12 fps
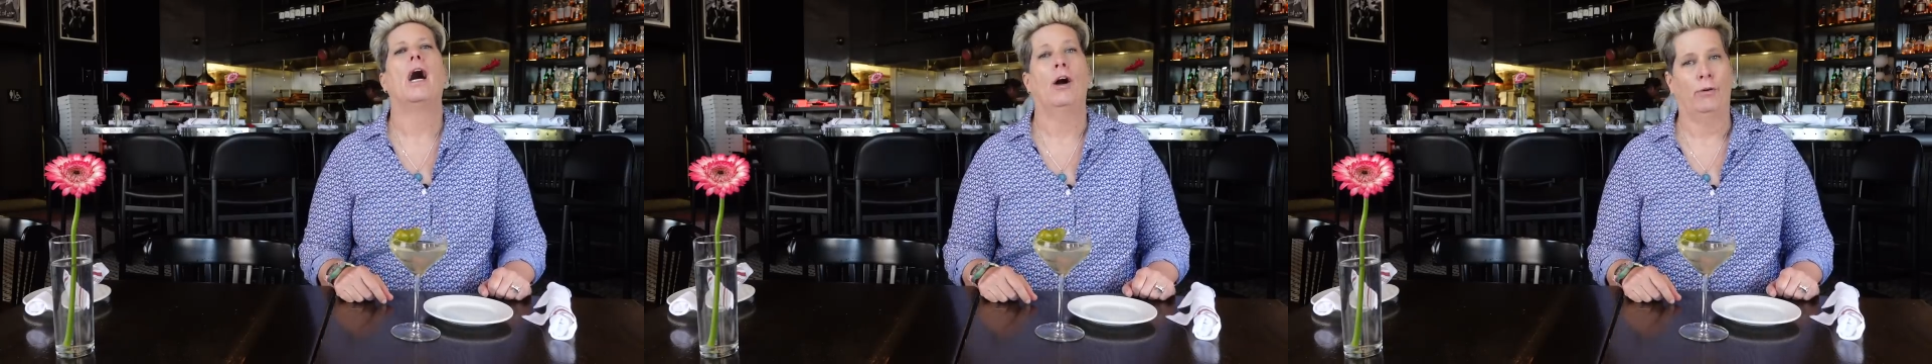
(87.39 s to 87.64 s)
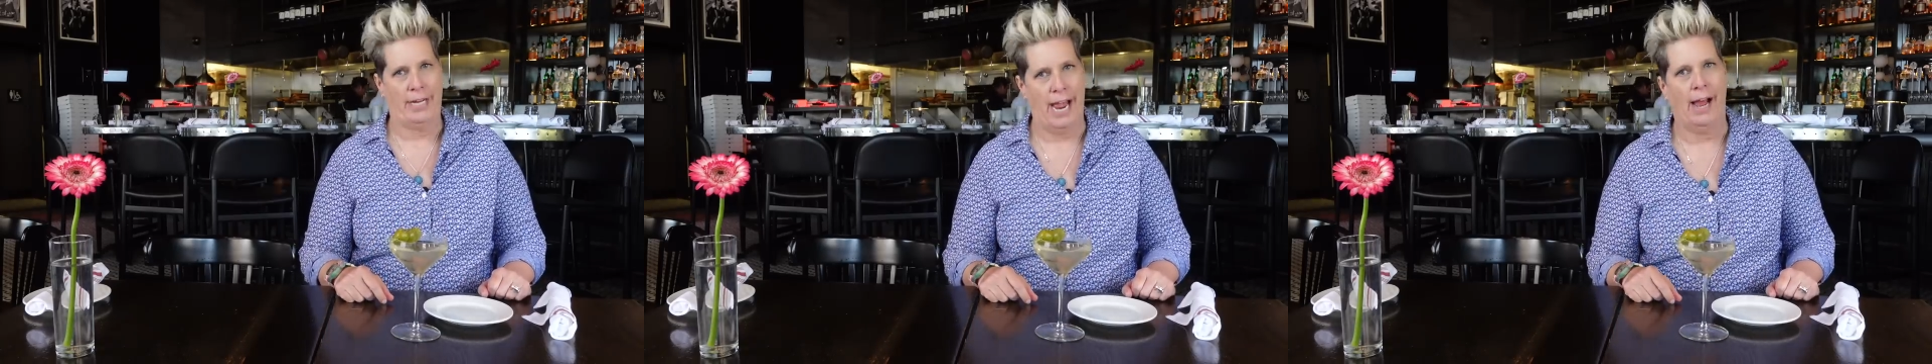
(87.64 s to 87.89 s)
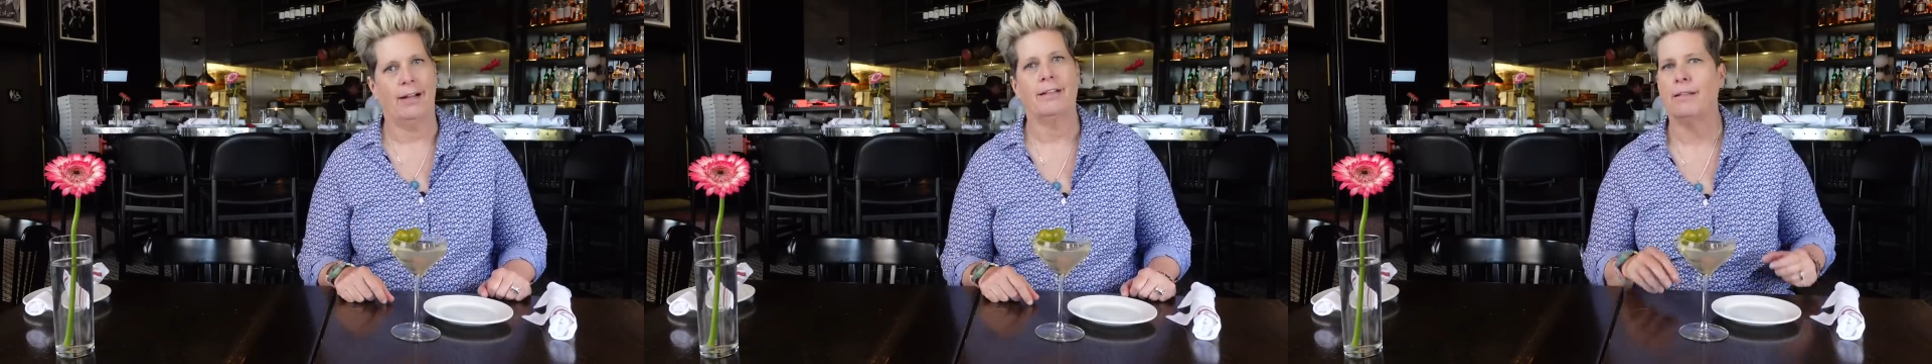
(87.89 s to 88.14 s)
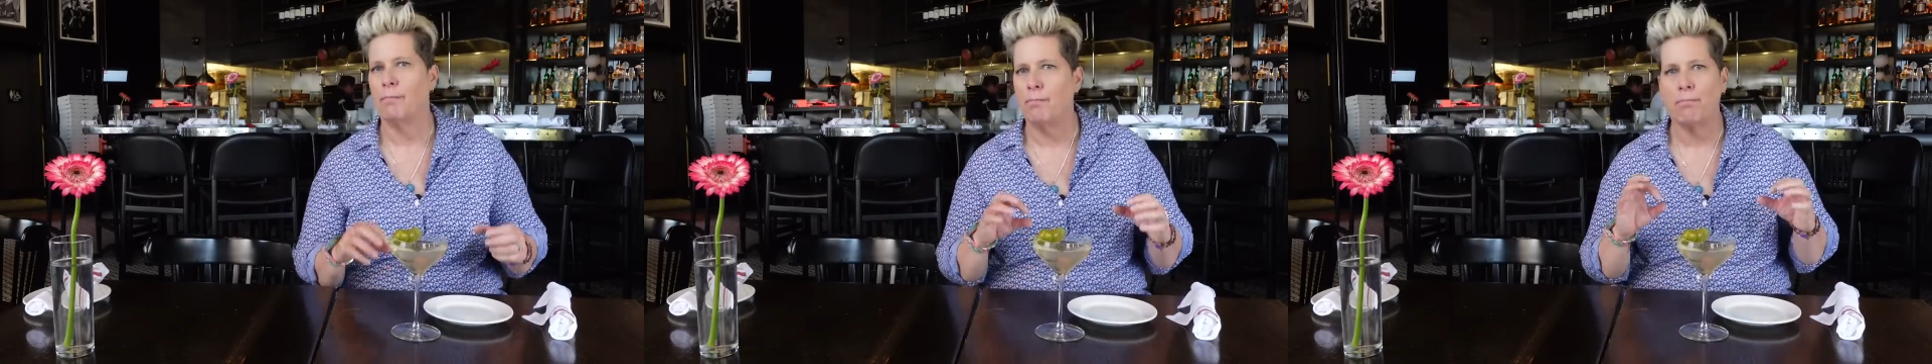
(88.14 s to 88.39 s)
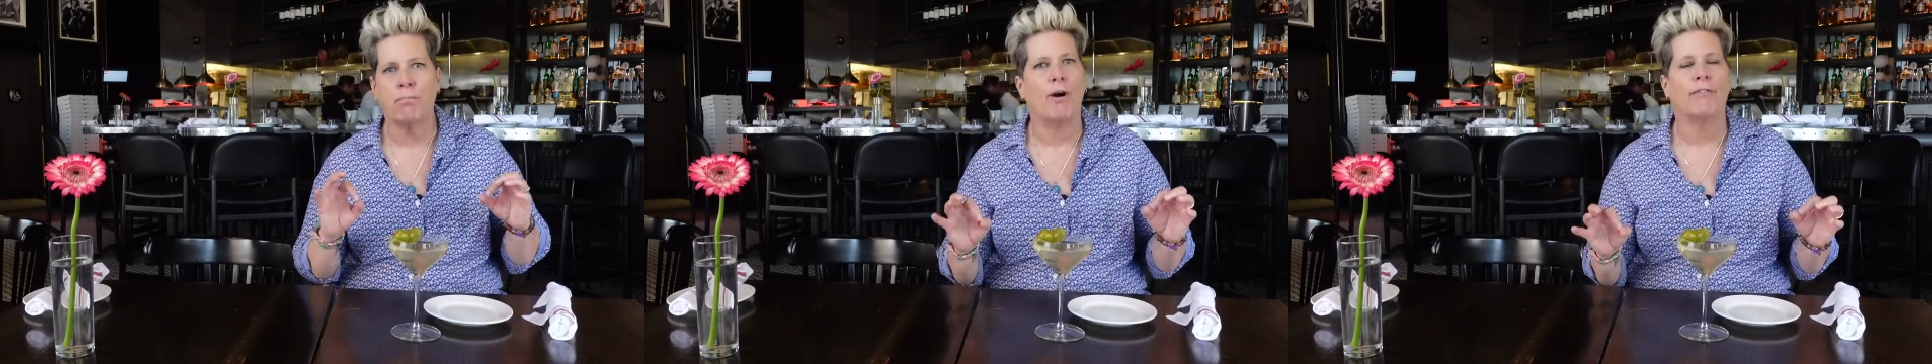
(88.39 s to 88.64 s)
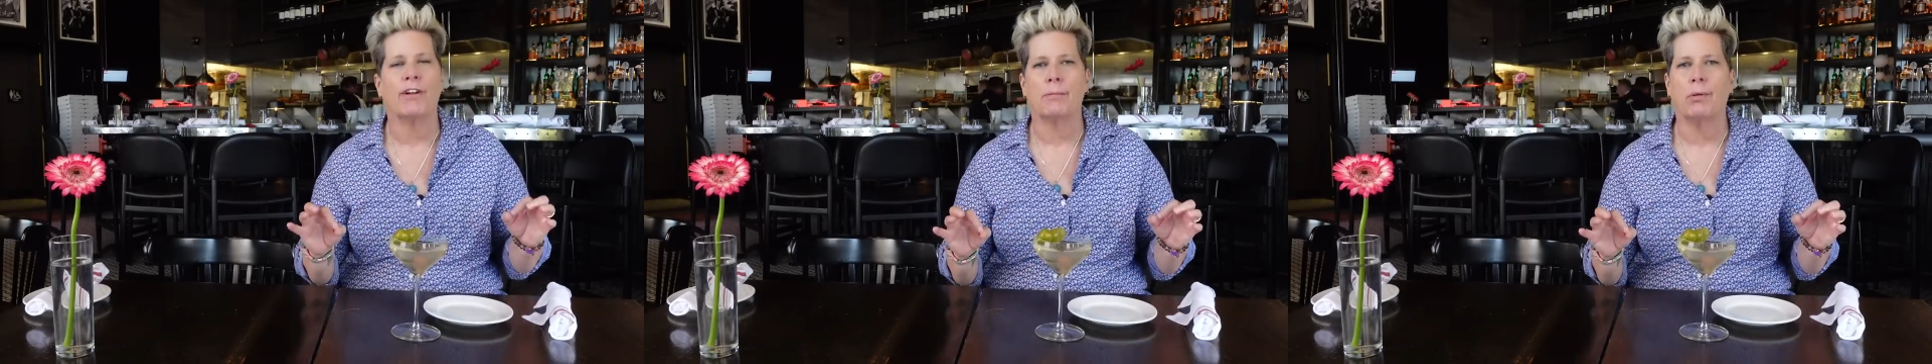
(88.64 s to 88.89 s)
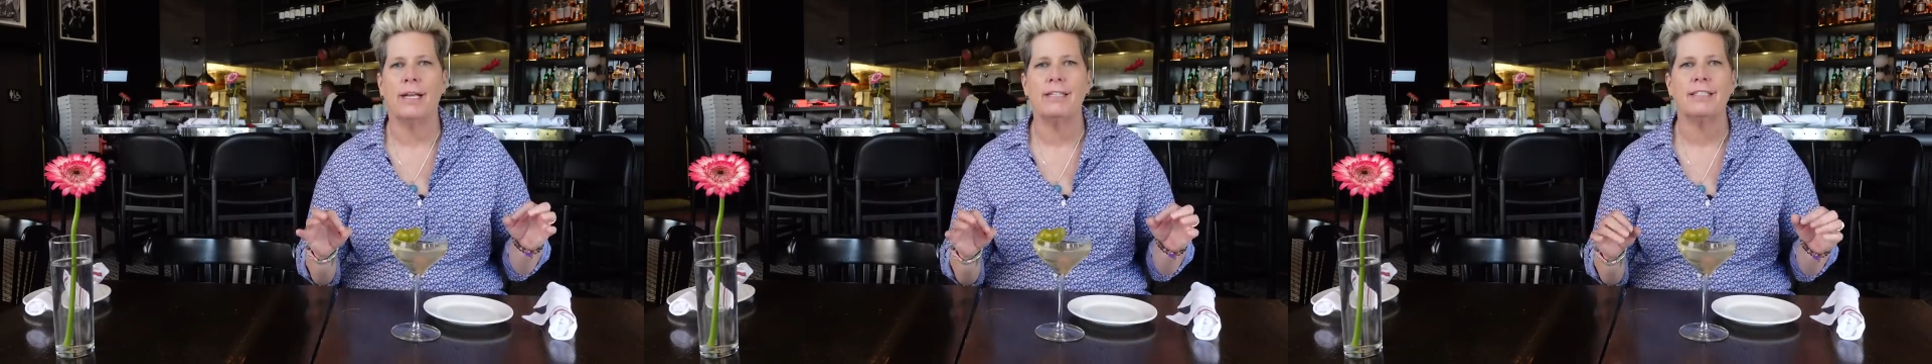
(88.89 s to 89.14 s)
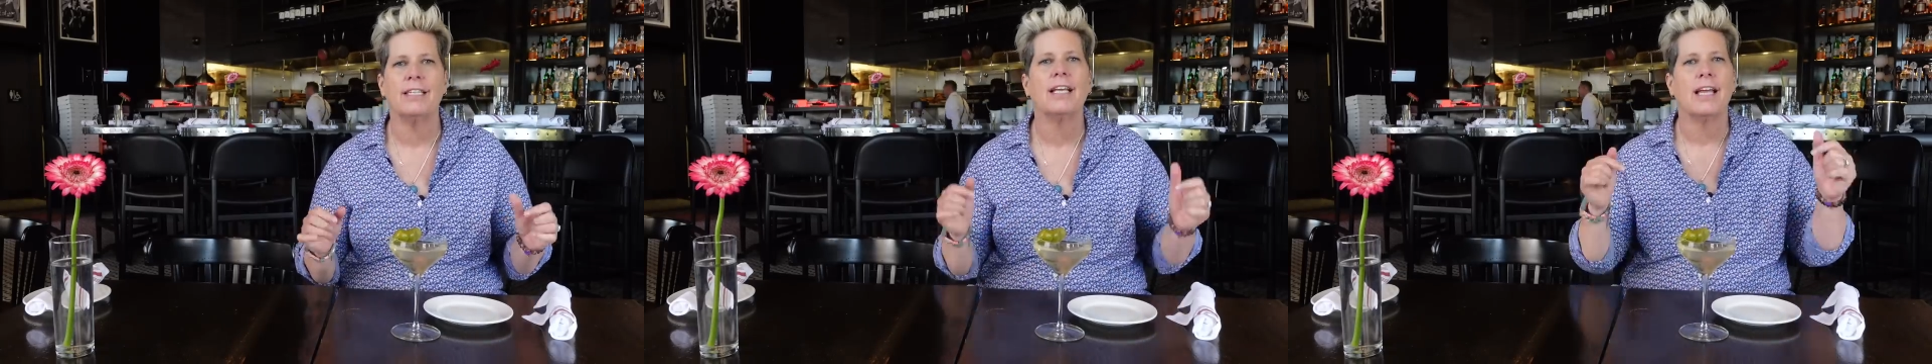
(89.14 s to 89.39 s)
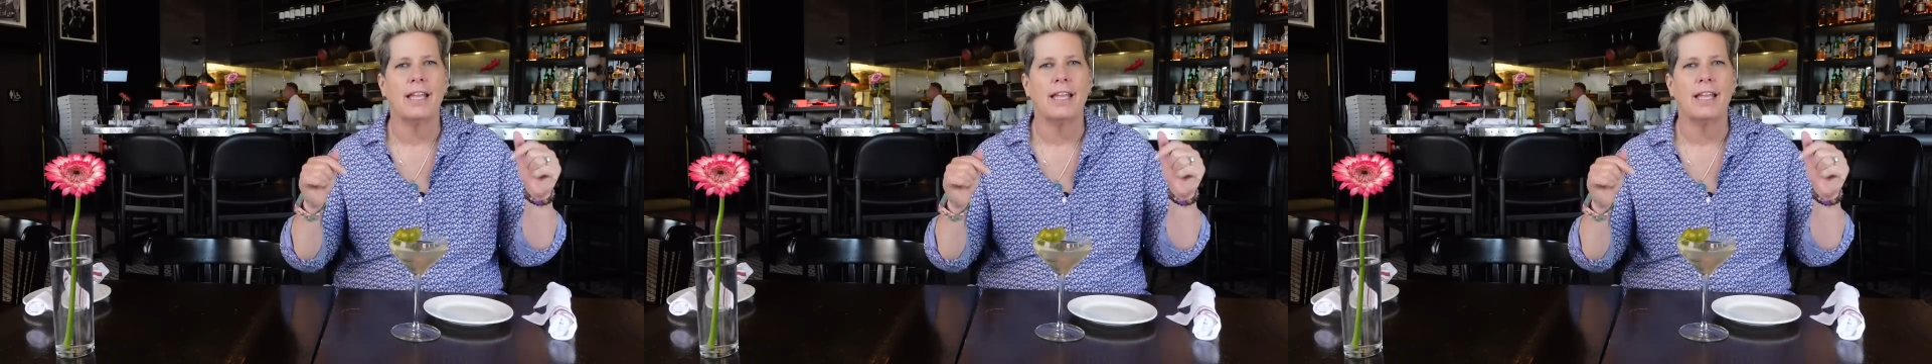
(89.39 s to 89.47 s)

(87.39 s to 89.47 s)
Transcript: "Oh yeah, perfect place.